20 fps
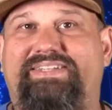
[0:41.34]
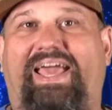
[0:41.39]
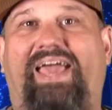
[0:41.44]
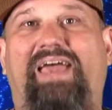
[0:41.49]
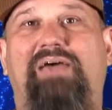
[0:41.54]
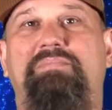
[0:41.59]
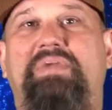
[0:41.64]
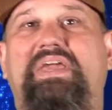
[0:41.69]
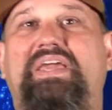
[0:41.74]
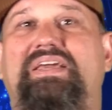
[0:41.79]

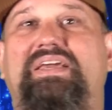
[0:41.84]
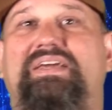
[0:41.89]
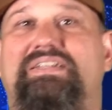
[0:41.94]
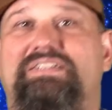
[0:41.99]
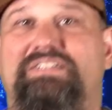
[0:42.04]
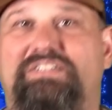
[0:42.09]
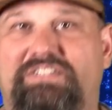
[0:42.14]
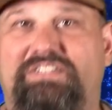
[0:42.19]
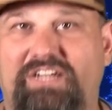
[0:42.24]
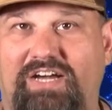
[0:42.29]
Tammy
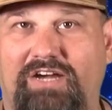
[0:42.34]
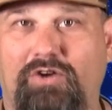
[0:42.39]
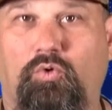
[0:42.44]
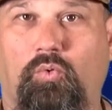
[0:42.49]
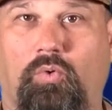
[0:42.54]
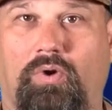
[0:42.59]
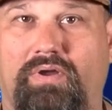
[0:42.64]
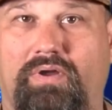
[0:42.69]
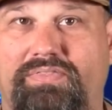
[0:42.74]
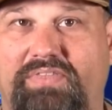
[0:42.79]

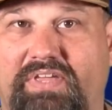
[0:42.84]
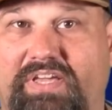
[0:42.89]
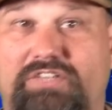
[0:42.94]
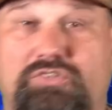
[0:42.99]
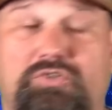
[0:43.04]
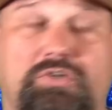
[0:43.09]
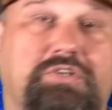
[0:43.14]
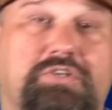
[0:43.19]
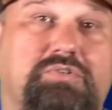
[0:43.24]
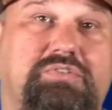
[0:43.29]
Duckworth
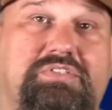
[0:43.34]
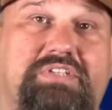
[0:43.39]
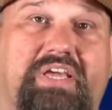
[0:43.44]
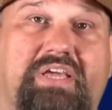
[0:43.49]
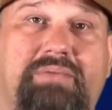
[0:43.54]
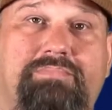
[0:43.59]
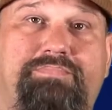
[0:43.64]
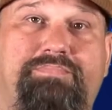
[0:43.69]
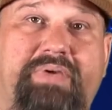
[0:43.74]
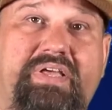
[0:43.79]
introduced
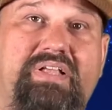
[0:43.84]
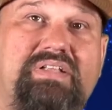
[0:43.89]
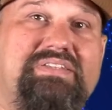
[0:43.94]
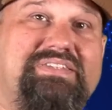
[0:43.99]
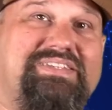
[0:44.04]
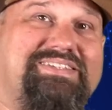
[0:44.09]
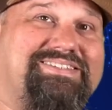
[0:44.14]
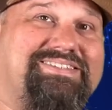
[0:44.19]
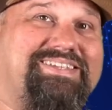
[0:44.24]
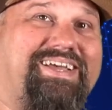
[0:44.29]
a bill
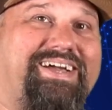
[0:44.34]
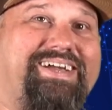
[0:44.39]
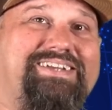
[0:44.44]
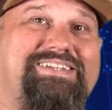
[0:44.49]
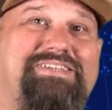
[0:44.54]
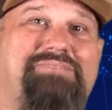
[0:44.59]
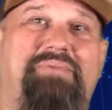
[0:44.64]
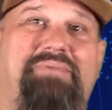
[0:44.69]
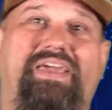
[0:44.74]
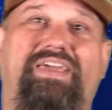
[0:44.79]

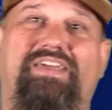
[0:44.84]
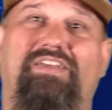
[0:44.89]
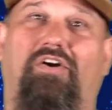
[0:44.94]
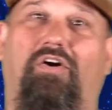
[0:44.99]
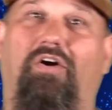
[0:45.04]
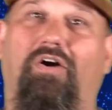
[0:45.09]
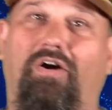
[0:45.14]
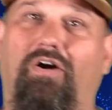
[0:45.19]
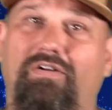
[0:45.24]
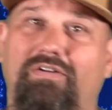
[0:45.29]
designed to make it
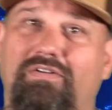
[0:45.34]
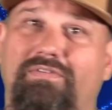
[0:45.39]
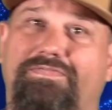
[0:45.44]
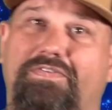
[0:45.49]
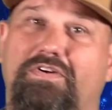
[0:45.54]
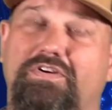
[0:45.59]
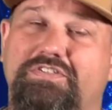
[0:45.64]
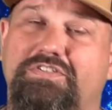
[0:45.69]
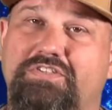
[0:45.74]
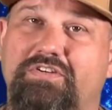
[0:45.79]
harder
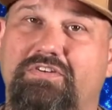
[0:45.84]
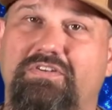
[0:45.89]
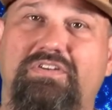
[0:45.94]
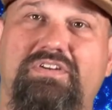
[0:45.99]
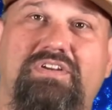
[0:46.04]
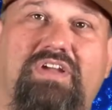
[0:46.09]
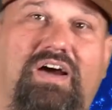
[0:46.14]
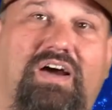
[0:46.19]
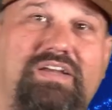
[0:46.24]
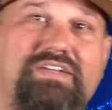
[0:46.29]
for
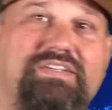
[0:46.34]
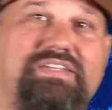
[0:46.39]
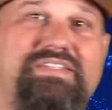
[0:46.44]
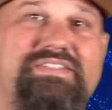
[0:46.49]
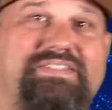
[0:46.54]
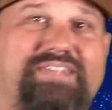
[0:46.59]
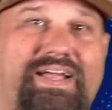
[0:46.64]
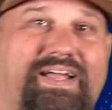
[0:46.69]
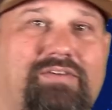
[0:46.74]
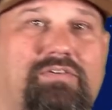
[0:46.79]
certain
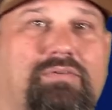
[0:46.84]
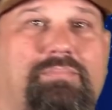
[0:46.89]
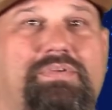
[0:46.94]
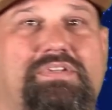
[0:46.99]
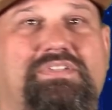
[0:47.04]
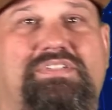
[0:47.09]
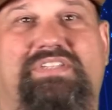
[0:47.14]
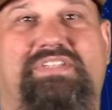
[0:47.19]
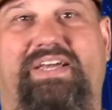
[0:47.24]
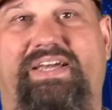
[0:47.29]

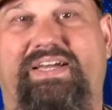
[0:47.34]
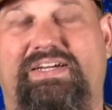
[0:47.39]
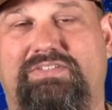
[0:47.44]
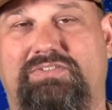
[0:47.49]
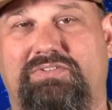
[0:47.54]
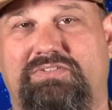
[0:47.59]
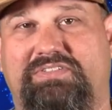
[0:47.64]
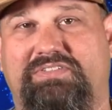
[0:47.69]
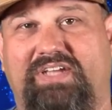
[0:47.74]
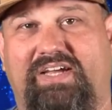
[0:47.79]
undesirables to
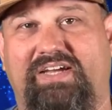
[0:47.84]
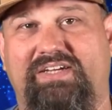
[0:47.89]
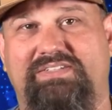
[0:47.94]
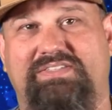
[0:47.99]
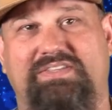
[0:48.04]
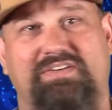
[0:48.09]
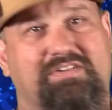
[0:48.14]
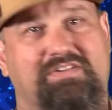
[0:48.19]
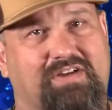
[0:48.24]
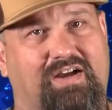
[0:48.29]

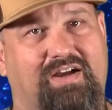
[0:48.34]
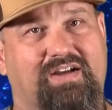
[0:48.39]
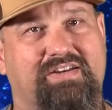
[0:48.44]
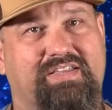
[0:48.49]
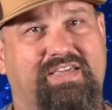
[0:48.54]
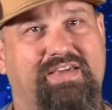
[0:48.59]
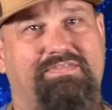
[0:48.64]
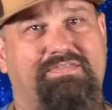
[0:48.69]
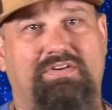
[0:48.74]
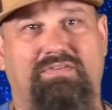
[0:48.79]
exercise their
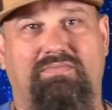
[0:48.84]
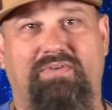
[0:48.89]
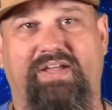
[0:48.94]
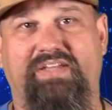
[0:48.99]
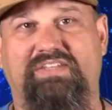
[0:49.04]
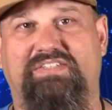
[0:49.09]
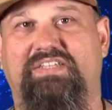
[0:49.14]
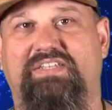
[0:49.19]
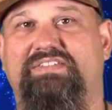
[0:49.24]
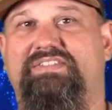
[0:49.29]
God-given
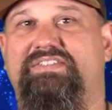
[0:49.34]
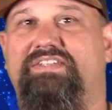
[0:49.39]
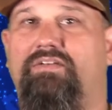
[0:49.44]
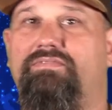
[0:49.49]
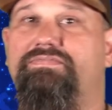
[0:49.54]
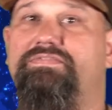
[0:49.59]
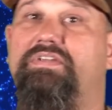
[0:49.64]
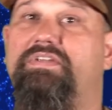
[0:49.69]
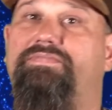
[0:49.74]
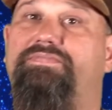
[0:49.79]
right to
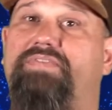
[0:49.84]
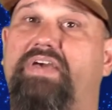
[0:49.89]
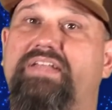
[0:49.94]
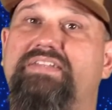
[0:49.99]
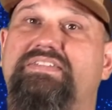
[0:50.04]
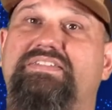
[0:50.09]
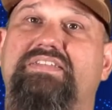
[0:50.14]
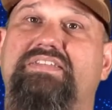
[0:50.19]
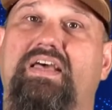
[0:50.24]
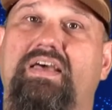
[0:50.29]

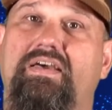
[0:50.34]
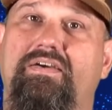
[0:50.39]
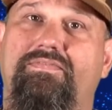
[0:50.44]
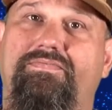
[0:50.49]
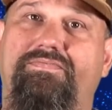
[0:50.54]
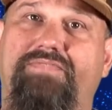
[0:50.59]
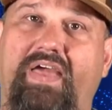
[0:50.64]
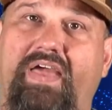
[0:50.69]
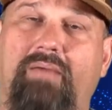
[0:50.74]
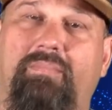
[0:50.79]
self-defense,
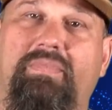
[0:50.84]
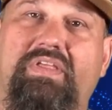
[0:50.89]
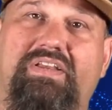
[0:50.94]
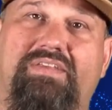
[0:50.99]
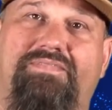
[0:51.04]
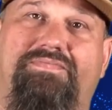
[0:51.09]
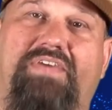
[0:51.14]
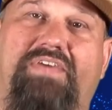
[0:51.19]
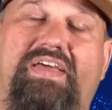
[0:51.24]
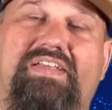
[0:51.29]
family
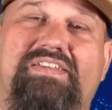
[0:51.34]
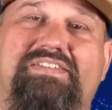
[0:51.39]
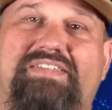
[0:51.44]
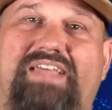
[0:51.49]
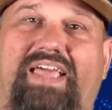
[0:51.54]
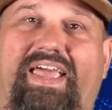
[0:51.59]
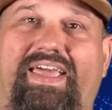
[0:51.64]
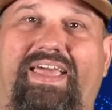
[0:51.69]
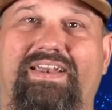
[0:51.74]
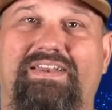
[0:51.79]

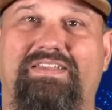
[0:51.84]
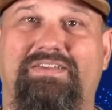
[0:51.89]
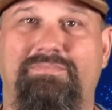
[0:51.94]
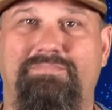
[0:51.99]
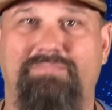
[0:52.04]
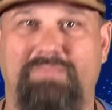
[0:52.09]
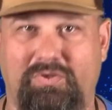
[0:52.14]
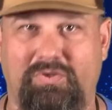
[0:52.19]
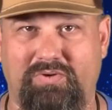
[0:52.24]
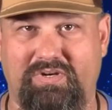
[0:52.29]
defense, and
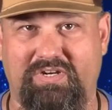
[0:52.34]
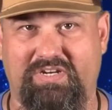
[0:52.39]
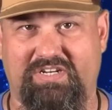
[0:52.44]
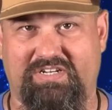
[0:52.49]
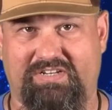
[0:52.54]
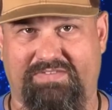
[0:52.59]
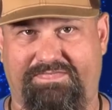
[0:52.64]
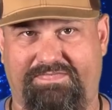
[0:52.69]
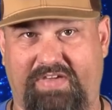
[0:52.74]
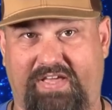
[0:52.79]
community
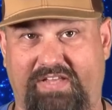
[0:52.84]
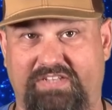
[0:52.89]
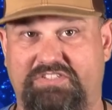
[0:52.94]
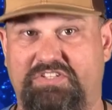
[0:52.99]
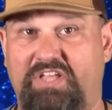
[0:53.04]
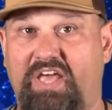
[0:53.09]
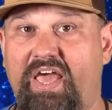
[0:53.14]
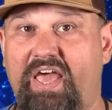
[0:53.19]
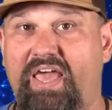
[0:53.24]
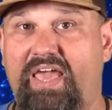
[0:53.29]

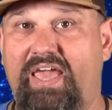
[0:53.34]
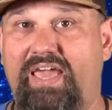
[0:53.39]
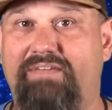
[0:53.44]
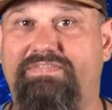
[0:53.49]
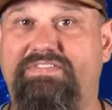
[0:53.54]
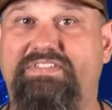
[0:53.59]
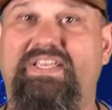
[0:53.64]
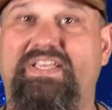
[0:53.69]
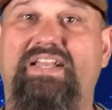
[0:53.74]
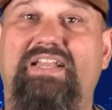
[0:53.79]
defense.
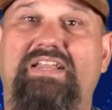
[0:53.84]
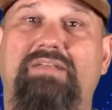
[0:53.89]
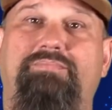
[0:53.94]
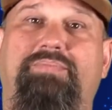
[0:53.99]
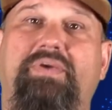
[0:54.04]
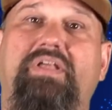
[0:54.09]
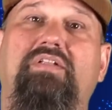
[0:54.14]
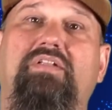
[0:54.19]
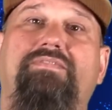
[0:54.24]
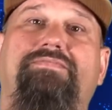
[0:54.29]
If
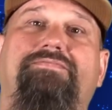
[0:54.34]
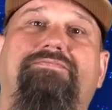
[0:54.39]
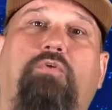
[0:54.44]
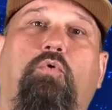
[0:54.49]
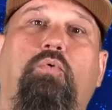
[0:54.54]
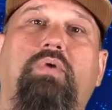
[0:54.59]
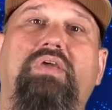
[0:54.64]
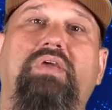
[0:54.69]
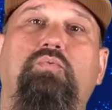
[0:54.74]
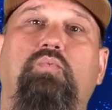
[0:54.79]
Senate Bill
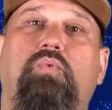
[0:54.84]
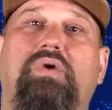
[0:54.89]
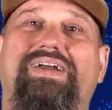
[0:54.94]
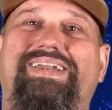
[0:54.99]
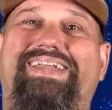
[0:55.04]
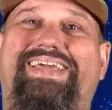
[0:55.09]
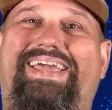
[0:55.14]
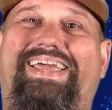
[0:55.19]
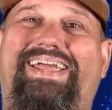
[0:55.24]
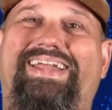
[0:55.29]

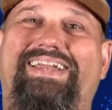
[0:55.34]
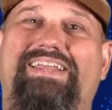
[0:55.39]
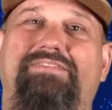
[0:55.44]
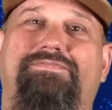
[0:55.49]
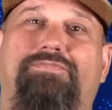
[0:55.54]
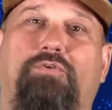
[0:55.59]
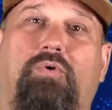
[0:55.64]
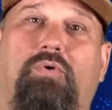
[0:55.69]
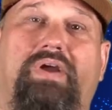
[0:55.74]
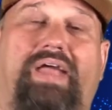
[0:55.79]

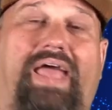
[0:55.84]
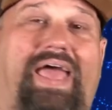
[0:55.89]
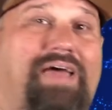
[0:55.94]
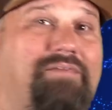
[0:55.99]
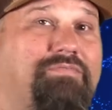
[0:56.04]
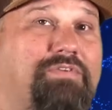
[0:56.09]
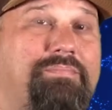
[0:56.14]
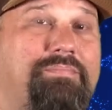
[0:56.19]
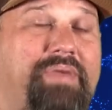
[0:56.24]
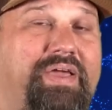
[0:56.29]
4184
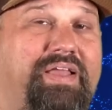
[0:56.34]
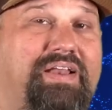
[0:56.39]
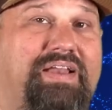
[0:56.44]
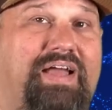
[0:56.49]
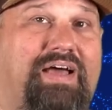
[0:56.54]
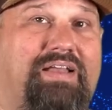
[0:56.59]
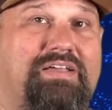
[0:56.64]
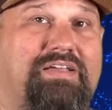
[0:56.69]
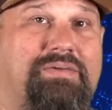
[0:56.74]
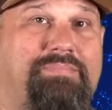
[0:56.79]
ever made it
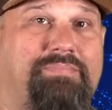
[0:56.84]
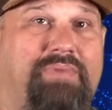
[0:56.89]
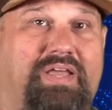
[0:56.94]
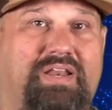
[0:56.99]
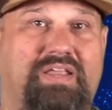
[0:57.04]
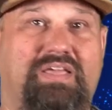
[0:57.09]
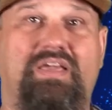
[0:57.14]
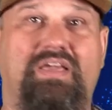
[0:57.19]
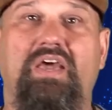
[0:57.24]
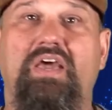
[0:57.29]
out of
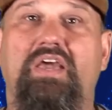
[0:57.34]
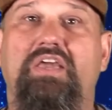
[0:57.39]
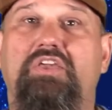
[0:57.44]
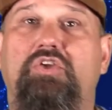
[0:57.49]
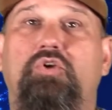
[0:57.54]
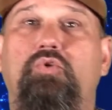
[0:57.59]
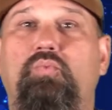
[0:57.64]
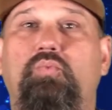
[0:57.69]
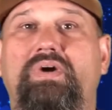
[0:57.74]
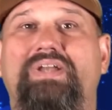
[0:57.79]
committee,
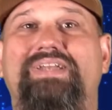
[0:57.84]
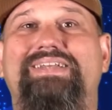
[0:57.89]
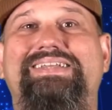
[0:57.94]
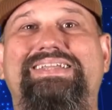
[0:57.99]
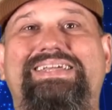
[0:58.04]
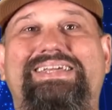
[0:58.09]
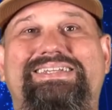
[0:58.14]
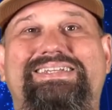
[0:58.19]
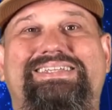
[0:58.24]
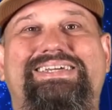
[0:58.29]
you would
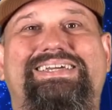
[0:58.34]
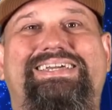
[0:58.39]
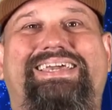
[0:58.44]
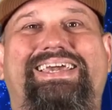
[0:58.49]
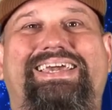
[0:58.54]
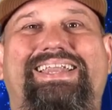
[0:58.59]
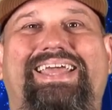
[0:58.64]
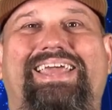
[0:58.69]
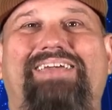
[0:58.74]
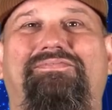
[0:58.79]
need to
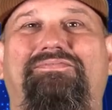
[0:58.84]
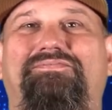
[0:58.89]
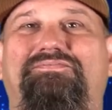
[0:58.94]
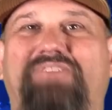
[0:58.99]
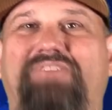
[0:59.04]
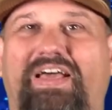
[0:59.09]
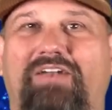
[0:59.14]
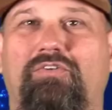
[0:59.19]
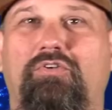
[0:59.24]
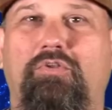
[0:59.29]
get a
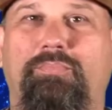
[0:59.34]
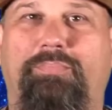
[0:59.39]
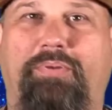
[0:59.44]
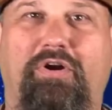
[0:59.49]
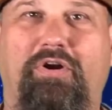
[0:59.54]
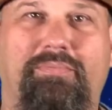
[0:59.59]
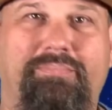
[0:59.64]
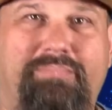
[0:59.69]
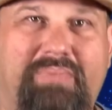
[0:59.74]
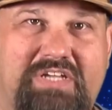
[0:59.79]
federal
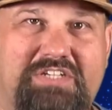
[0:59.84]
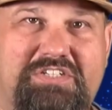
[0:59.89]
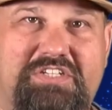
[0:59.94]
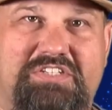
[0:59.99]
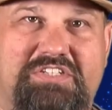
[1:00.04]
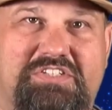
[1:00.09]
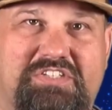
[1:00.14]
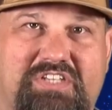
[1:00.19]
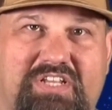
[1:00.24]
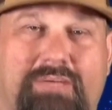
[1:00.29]

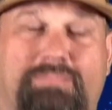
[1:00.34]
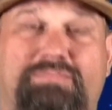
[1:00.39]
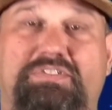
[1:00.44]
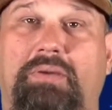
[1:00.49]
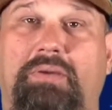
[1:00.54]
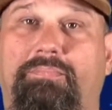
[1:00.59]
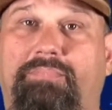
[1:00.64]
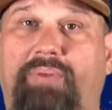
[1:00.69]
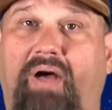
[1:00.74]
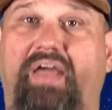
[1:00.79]
permission slip
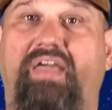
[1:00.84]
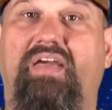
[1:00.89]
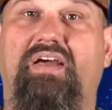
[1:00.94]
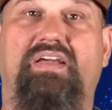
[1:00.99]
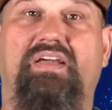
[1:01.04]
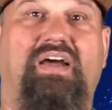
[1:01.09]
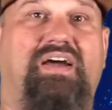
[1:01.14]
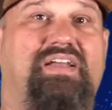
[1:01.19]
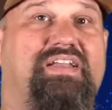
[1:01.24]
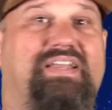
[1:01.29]
to buy a
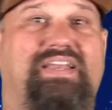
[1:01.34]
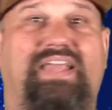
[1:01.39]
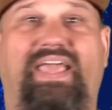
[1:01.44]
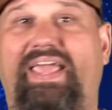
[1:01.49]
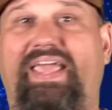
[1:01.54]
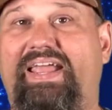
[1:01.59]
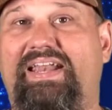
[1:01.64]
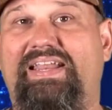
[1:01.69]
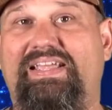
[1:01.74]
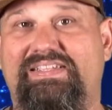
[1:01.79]
gun in
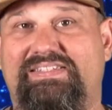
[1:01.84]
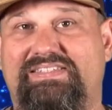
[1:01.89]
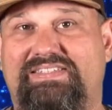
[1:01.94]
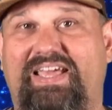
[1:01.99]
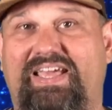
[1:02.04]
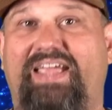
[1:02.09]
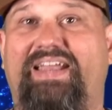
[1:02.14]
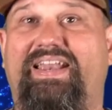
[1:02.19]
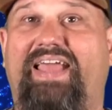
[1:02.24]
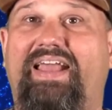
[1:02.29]
any
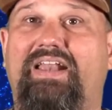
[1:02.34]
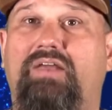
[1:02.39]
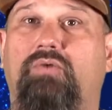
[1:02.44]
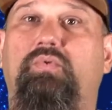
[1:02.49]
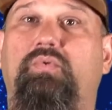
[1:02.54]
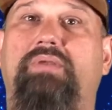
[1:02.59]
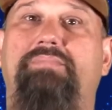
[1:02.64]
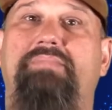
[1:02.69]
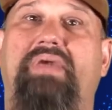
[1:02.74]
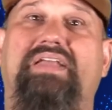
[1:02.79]
state, and it
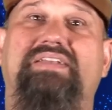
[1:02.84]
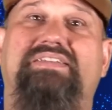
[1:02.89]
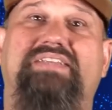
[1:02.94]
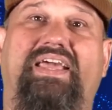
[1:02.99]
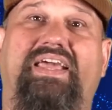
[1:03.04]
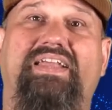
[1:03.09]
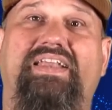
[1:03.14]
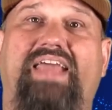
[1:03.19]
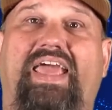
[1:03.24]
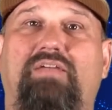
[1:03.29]
would
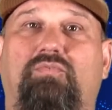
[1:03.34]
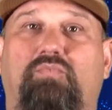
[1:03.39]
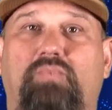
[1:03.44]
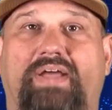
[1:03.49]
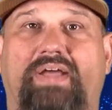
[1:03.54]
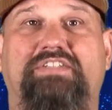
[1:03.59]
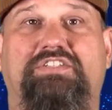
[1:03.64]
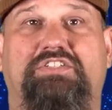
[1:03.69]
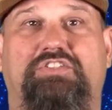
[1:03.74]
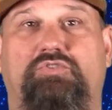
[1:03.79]
maintain a
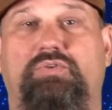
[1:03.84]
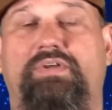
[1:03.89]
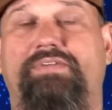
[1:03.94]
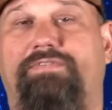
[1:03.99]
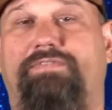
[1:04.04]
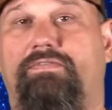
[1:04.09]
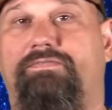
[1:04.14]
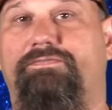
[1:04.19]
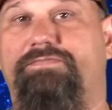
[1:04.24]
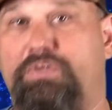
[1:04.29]
registry
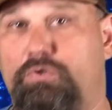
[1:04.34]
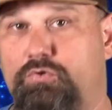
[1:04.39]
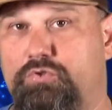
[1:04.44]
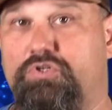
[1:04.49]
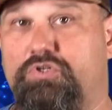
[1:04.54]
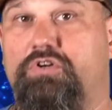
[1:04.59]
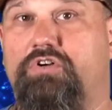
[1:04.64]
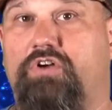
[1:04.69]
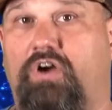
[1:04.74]
for future